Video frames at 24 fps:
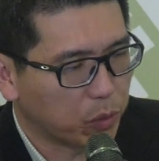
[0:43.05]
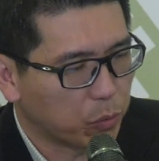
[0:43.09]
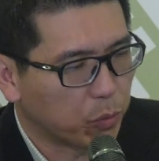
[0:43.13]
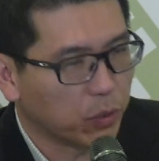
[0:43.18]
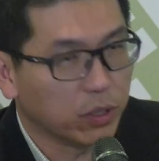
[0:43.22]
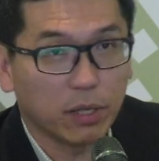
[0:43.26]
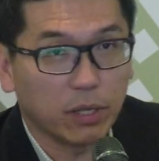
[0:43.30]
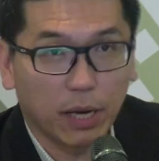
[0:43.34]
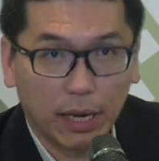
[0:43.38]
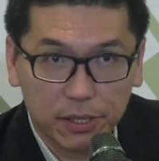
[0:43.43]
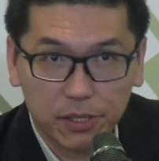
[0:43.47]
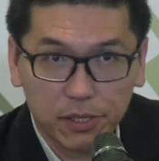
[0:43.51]
we
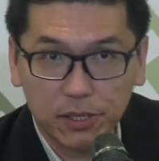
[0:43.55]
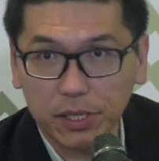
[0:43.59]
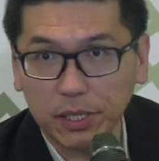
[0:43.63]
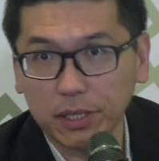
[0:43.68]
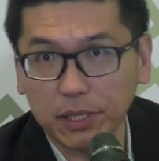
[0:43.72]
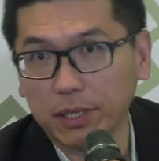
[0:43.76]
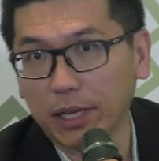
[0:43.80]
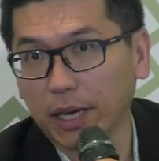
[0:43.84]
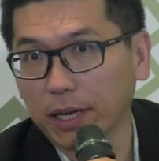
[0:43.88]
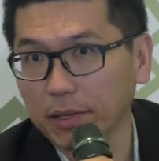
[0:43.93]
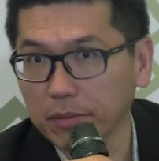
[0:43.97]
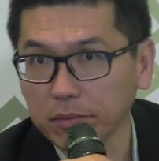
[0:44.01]
will
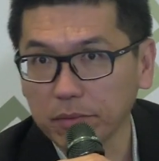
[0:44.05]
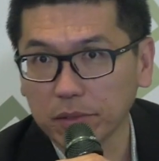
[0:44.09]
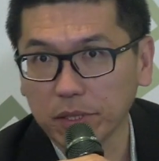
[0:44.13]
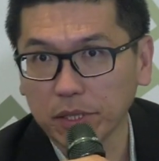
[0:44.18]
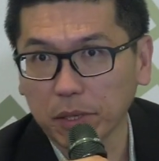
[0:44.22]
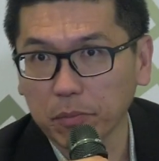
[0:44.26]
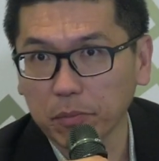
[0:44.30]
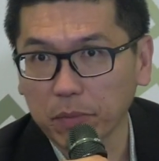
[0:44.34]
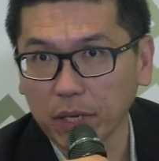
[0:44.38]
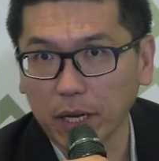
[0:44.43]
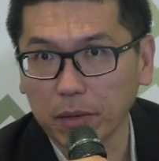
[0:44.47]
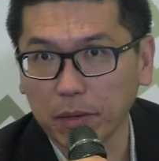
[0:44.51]
exceed that
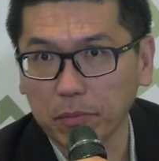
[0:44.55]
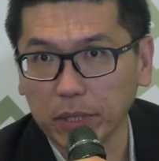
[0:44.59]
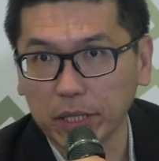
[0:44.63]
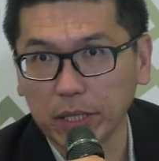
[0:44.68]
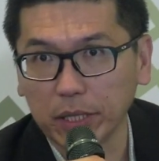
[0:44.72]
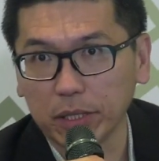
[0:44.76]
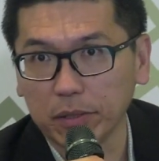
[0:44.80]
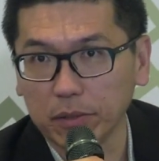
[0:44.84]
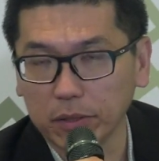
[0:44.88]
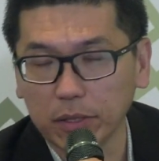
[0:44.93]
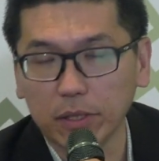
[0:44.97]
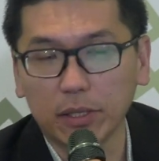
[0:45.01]
sometime
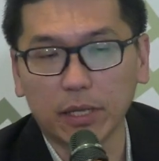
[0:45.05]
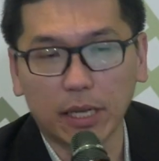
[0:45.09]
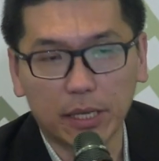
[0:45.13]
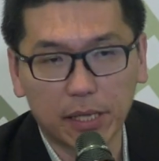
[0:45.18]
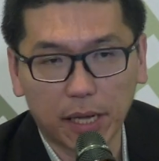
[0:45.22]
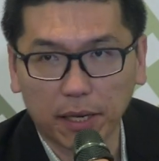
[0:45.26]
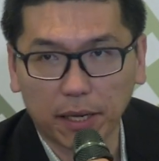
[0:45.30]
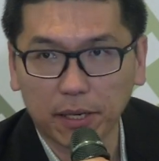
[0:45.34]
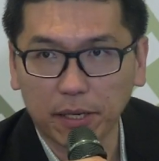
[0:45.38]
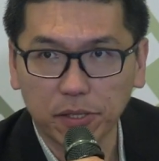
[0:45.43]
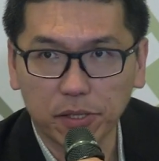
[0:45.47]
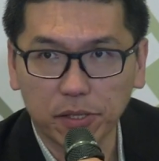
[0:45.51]
in
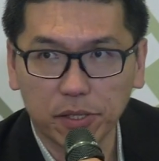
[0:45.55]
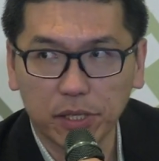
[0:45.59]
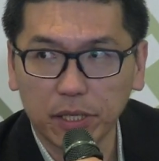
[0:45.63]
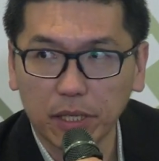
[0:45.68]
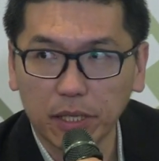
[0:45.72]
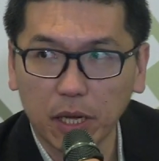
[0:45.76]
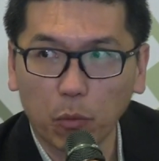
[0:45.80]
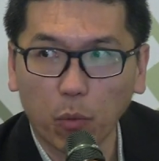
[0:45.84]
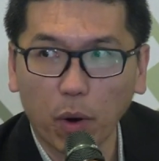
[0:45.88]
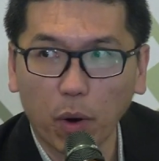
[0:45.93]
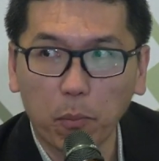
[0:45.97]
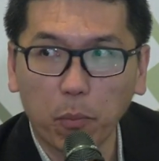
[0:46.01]

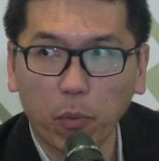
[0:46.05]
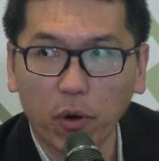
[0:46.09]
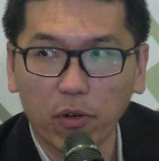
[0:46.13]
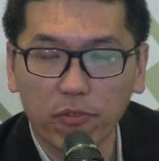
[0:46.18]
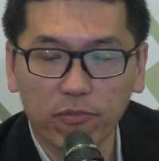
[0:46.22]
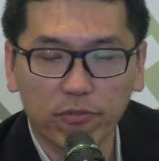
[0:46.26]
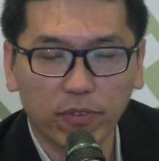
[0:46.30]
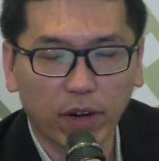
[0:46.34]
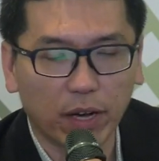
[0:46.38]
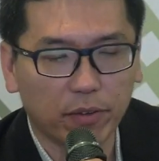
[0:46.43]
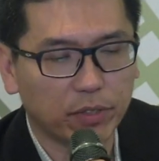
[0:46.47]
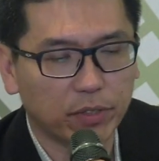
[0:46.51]
exceed that
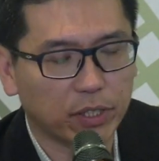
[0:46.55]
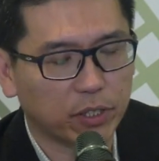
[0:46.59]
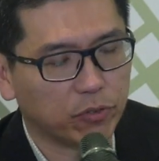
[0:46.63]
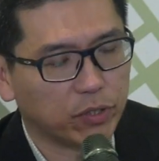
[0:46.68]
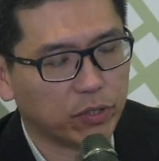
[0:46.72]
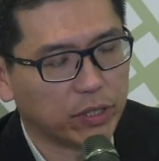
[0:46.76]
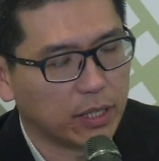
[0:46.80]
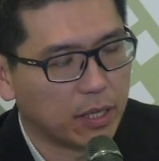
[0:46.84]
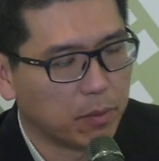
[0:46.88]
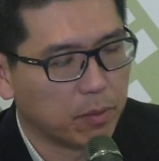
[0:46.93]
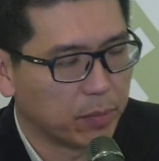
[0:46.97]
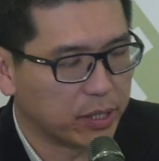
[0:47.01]
1.5
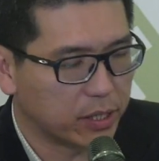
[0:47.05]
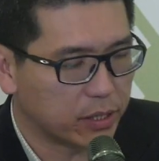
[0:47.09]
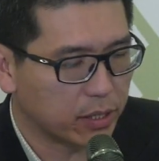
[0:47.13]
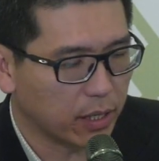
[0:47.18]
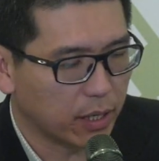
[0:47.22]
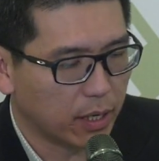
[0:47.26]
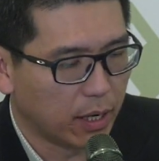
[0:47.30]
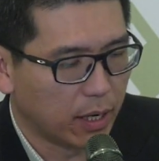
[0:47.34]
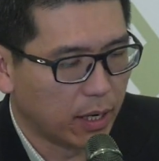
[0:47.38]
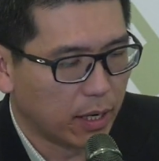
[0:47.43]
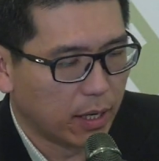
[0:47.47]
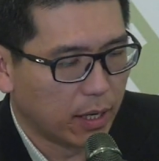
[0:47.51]
degree limit